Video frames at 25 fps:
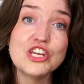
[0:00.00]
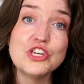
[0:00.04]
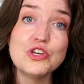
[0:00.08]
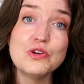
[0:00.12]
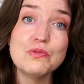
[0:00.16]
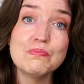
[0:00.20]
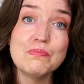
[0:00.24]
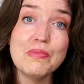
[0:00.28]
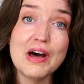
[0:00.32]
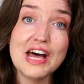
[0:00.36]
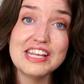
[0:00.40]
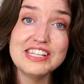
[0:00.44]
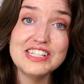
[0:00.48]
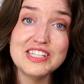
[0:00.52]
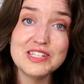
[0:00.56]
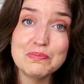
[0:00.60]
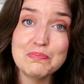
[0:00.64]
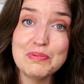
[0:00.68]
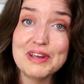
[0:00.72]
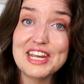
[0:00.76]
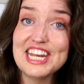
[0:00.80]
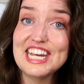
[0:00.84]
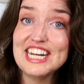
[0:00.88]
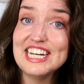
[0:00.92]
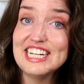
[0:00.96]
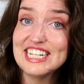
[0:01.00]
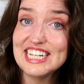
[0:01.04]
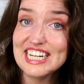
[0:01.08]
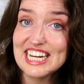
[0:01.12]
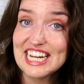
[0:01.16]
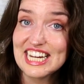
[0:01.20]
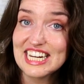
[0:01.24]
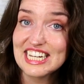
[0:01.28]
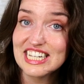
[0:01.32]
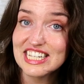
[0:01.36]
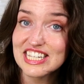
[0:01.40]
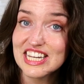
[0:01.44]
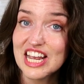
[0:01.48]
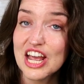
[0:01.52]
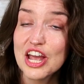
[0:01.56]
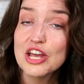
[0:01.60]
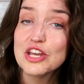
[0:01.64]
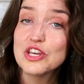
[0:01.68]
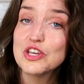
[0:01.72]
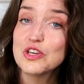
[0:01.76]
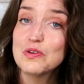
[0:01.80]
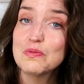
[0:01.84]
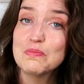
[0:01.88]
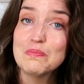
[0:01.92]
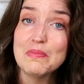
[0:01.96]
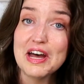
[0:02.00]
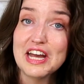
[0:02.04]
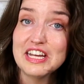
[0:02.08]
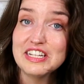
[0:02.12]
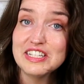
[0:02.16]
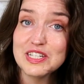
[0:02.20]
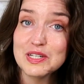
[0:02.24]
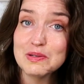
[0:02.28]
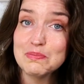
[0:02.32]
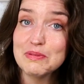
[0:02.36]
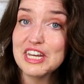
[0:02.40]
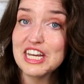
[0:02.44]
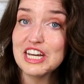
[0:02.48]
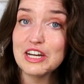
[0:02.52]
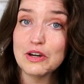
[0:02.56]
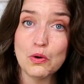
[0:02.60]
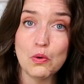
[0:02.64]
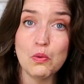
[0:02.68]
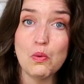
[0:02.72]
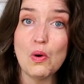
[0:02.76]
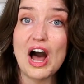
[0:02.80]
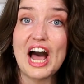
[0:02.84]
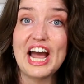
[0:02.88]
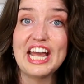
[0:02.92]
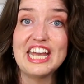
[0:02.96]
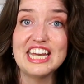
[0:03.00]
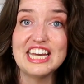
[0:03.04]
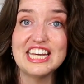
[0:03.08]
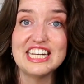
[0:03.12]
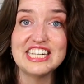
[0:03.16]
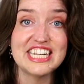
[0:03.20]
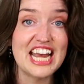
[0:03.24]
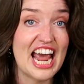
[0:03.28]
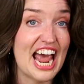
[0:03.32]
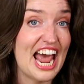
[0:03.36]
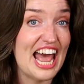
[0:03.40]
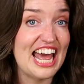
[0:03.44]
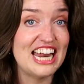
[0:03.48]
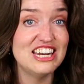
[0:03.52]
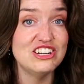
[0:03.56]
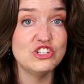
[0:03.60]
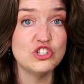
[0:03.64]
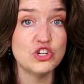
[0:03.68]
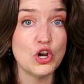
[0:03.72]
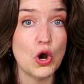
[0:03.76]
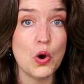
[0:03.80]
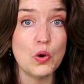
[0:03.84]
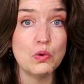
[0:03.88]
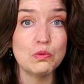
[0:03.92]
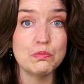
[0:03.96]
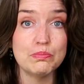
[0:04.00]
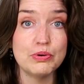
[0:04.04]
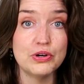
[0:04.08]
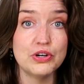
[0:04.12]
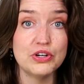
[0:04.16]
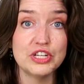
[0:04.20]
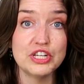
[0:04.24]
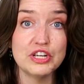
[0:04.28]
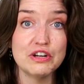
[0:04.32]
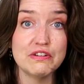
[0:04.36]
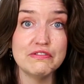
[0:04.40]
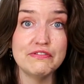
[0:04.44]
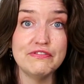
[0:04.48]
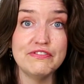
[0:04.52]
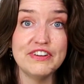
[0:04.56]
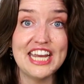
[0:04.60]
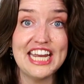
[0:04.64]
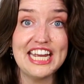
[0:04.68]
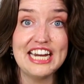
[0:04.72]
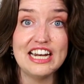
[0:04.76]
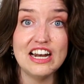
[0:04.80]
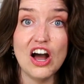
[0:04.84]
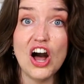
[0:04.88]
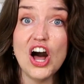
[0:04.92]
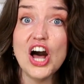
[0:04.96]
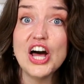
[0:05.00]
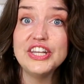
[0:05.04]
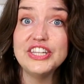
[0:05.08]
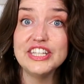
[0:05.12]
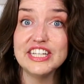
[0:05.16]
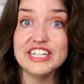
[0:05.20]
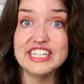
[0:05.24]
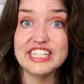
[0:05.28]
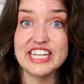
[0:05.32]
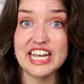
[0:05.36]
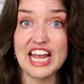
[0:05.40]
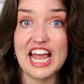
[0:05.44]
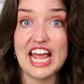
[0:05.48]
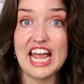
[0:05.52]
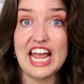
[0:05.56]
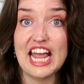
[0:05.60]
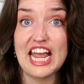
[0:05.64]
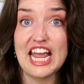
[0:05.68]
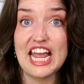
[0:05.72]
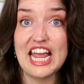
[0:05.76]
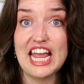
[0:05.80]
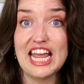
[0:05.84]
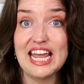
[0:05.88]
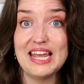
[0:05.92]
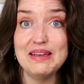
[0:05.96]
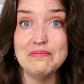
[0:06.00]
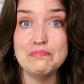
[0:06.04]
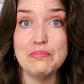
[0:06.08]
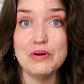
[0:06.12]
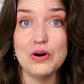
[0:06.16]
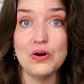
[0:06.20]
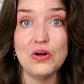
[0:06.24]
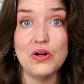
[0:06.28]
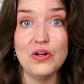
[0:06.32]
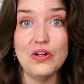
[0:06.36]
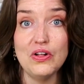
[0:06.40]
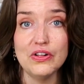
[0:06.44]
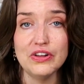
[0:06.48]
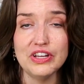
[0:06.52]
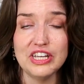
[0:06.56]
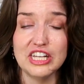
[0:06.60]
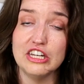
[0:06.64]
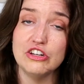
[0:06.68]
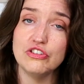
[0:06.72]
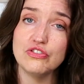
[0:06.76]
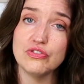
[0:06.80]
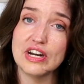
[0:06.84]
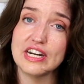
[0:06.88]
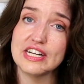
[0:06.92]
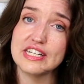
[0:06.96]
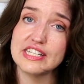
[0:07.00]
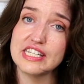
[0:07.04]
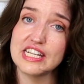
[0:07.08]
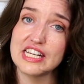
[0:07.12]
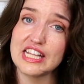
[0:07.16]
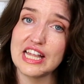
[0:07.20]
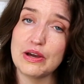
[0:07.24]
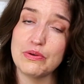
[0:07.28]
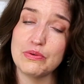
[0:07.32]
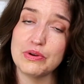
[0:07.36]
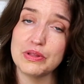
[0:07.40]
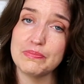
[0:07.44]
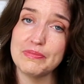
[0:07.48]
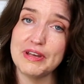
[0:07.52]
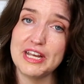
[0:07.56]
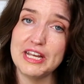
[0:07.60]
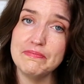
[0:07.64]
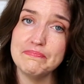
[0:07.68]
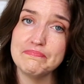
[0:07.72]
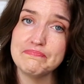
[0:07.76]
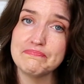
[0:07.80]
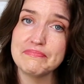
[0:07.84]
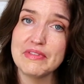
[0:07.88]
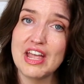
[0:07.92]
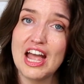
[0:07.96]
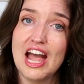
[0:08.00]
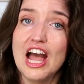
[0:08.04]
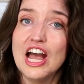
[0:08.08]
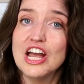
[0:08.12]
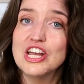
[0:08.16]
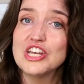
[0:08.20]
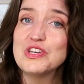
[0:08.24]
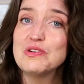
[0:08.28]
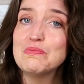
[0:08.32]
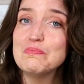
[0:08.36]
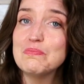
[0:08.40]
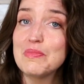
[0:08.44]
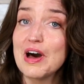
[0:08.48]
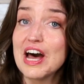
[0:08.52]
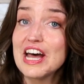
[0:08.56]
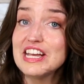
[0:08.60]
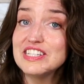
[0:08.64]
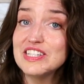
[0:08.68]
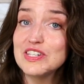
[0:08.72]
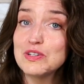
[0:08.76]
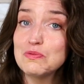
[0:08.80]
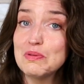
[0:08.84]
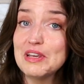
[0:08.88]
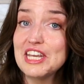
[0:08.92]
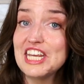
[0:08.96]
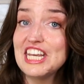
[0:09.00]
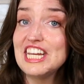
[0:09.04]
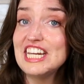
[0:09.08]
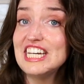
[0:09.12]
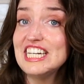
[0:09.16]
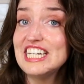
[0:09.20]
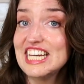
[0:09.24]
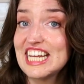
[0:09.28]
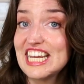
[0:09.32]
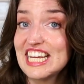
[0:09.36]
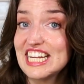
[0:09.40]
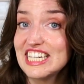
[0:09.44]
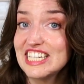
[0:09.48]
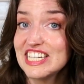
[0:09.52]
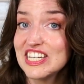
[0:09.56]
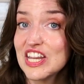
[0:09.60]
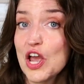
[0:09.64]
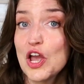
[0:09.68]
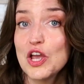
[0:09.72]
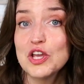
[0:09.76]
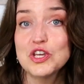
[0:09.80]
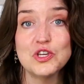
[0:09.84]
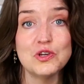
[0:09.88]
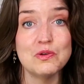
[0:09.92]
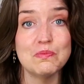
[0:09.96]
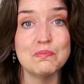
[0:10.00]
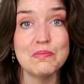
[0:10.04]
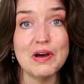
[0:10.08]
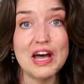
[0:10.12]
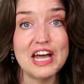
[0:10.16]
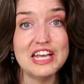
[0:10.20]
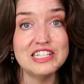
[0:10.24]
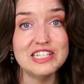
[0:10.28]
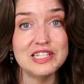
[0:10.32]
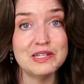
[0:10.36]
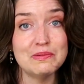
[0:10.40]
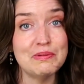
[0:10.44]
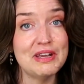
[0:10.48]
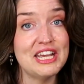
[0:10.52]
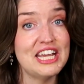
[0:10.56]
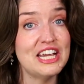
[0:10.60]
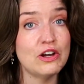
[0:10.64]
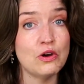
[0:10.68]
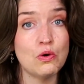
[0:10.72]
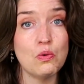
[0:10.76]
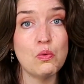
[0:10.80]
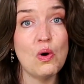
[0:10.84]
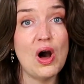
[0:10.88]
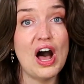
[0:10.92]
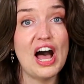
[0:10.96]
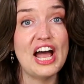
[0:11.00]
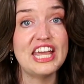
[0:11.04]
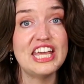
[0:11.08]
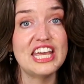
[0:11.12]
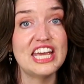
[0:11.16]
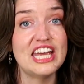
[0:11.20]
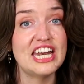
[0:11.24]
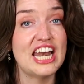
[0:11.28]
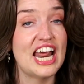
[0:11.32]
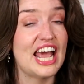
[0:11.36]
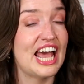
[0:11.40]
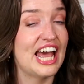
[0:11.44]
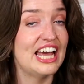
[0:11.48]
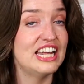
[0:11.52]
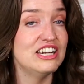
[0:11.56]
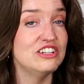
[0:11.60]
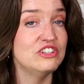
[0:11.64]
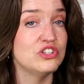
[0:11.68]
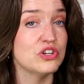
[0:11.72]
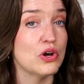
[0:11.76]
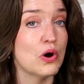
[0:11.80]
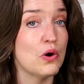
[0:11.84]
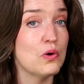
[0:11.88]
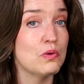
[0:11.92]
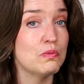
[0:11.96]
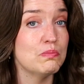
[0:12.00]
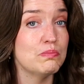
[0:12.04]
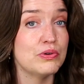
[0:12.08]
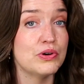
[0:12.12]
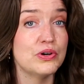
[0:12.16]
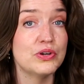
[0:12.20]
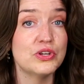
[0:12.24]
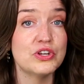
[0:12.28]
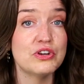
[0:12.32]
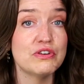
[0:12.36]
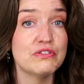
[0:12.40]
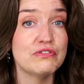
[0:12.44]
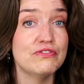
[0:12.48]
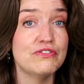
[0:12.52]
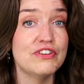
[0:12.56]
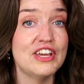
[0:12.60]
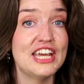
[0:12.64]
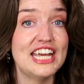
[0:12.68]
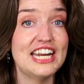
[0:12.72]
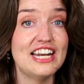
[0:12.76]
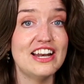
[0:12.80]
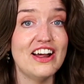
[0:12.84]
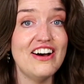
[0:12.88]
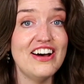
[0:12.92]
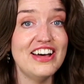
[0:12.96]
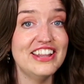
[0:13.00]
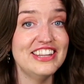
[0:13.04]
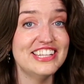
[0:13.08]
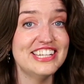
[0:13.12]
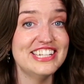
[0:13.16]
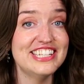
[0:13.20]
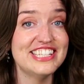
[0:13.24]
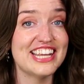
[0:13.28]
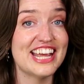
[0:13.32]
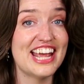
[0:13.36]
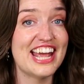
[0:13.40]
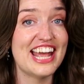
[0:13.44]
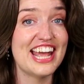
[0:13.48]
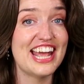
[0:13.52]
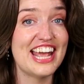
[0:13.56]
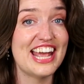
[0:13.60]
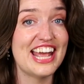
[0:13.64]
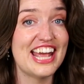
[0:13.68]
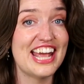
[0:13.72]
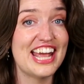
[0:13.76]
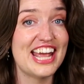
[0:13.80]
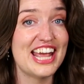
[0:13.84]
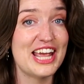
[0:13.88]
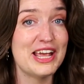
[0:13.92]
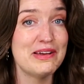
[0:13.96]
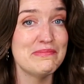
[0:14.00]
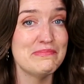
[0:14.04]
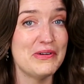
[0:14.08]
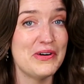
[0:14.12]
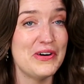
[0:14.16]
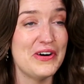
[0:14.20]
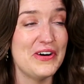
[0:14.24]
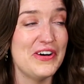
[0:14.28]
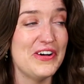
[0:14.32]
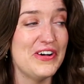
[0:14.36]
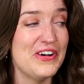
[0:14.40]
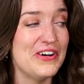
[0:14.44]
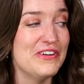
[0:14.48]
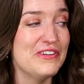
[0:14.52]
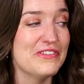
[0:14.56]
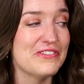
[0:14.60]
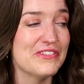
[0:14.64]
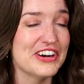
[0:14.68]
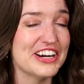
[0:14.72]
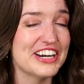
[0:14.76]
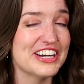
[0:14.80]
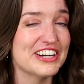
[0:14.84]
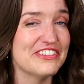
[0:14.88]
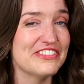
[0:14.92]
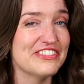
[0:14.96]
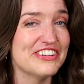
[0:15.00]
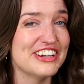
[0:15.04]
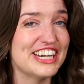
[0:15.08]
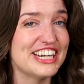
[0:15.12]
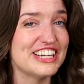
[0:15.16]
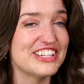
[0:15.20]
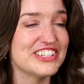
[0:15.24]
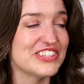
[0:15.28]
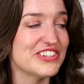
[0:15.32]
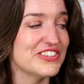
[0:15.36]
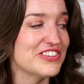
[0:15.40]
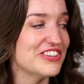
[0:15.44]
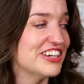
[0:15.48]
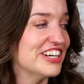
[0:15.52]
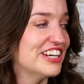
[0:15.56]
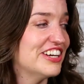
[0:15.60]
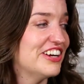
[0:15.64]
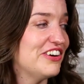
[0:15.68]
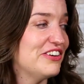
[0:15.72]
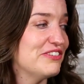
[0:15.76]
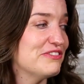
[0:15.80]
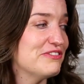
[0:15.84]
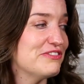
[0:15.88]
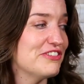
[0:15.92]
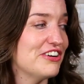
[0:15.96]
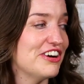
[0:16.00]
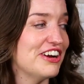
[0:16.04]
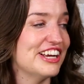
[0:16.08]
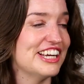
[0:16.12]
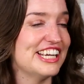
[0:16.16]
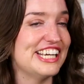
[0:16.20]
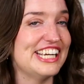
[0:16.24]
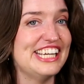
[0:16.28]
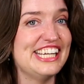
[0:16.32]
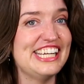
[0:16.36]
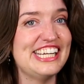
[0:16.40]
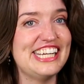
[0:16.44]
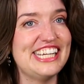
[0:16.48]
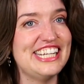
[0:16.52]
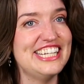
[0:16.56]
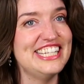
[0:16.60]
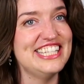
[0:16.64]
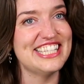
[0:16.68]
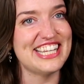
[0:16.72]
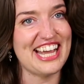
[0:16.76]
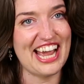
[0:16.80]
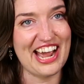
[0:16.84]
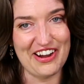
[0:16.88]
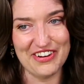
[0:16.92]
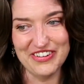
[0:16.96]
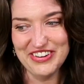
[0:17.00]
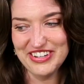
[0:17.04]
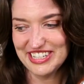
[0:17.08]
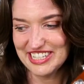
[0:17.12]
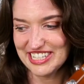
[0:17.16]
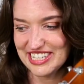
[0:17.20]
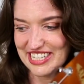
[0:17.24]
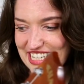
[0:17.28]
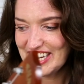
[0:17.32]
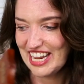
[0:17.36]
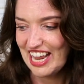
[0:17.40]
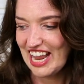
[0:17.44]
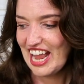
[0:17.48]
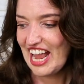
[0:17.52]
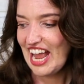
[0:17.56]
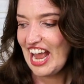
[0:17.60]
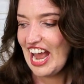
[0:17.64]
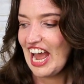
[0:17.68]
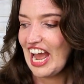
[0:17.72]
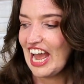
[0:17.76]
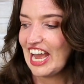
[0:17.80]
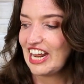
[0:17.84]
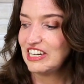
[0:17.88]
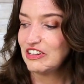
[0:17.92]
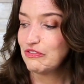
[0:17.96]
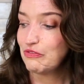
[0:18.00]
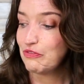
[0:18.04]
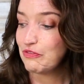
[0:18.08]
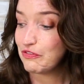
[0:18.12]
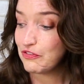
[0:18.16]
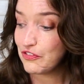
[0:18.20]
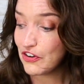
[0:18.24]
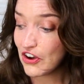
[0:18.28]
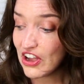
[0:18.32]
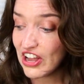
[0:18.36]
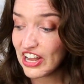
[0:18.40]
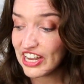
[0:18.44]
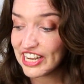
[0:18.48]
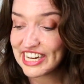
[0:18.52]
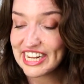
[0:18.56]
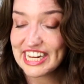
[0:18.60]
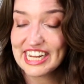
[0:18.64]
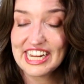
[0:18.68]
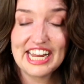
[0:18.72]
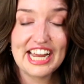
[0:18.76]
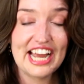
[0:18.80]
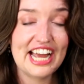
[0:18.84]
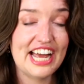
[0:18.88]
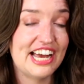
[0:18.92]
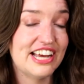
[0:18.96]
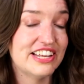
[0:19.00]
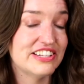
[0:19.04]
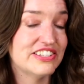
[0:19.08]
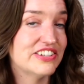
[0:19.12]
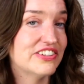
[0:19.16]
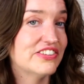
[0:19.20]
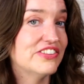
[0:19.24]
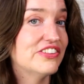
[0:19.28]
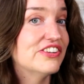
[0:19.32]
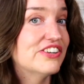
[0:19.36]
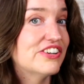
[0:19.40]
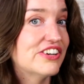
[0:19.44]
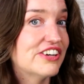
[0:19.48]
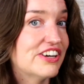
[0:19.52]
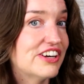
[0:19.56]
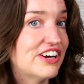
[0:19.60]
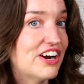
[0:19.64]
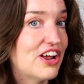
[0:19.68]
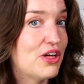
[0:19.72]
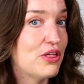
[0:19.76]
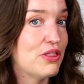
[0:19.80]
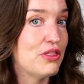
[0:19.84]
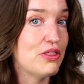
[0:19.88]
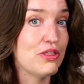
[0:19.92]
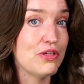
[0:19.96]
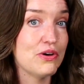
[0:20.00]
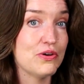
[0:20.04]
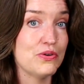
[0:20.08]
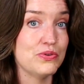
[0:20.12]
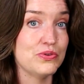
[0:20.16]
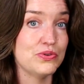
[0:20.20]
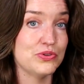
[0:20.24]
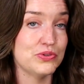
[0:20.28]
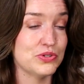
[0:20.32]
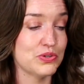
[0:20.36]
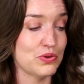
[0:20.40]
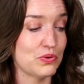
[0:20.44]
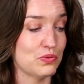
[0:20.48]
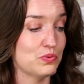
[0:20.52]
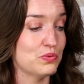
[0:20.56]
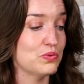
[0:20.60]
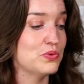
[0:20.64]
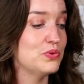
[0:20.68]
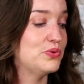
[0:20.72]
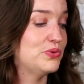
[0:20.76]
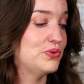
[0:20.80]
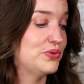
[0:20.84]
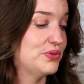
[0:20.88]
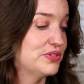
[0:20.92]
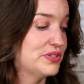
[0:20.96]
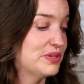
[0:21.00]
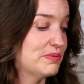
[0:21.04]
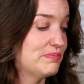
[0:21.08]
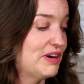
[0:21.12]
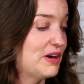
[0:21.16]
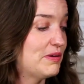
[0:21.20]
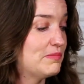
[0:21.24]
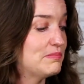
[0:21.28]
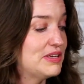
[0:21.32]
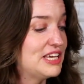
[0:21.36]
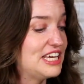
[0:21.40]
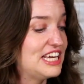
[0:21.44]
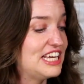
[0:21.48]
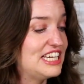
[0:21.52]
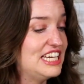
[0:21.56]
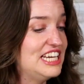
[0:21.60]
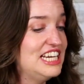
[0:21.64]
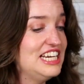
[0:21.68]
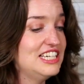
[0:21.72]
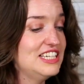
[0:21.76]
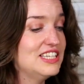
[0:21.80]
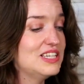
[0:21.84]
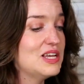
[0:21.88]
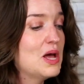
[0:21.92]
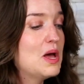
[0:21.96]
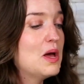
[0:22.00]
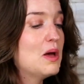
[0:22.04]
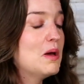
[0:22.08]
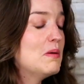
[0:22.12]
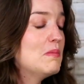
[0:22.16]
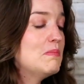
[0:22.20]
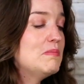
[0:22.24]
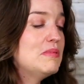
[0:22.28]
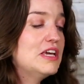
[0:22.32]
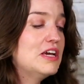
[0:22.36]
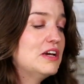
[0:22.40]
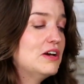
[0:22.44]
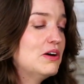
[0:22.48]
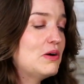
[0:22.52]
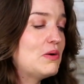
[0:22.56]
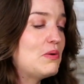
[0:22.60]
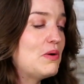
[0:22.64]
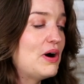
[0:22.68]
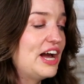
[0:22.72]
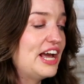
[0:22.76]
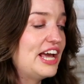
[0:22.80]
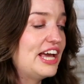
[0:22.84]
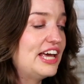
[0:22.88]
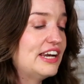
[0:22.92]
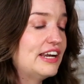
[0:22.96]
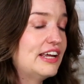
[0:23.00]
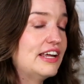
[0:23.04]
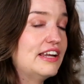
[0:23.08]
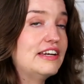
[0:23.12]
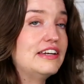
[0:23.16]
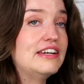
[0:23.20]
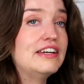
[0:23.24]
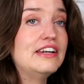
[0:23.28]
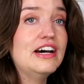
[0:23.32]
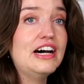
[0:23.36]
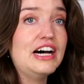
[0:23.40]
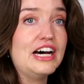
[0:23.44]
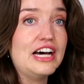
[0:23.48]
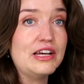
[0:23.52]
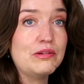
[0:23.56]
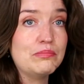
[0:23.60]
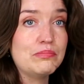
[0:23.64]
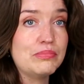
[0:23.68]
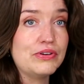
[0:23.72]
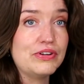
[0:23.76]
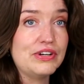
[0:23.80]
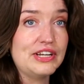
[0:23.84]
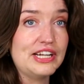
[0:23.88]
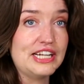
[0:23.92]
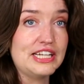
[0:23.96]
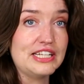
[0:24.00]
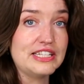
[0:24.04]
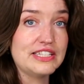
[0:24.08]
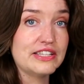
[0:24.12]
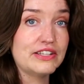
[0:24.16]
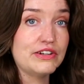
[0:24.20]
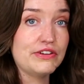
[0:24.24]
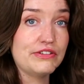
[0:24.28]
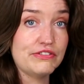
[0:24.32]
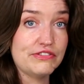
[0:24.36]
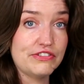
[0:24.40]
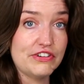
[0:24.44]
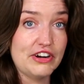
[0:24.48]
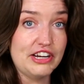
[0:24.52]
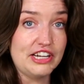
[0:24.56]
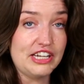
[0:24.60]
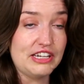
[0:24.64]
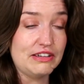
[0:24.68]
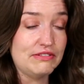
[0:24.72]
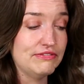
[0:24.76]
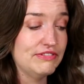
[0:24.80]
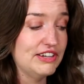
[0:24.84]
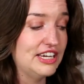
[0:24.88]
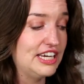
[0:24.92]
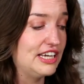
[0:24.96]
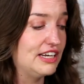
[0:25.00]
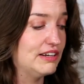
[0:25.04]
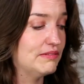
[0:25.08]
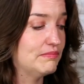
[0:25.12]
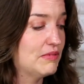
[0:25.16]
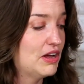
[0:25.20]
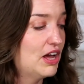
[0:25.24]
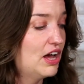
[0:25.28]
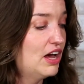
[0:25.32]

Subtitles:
you must be neat, you must be quiet, and don't put your feet on the table. Can you try to sing that with me? You must be neat, you must be quiet, and don't put your feet on the table. We're gonna read a story called Froggy Eats Out. And Froggy has to learn those rules about being neat, being quiet, and not putting his little froggy feet